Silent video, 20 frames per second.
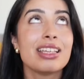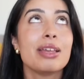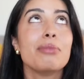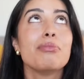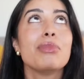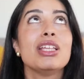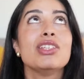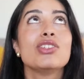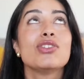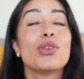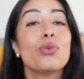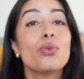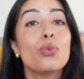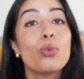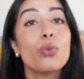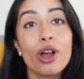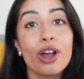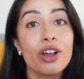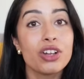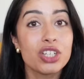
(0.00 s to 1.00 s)
It means the
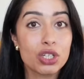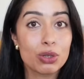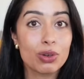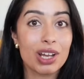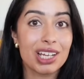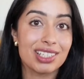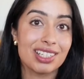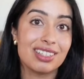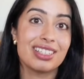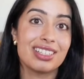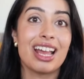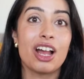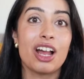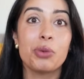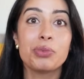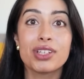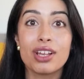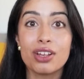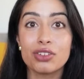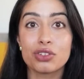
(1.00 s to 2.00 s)
world to us because it
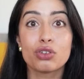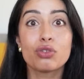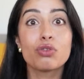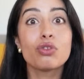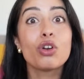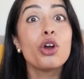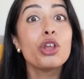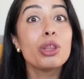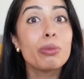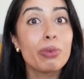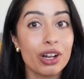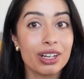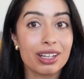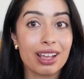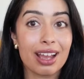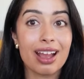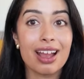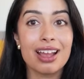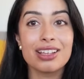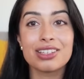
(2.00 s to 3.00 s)
helps us grow the
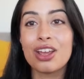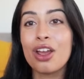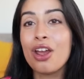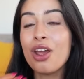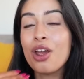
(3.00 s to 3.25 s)
podcast,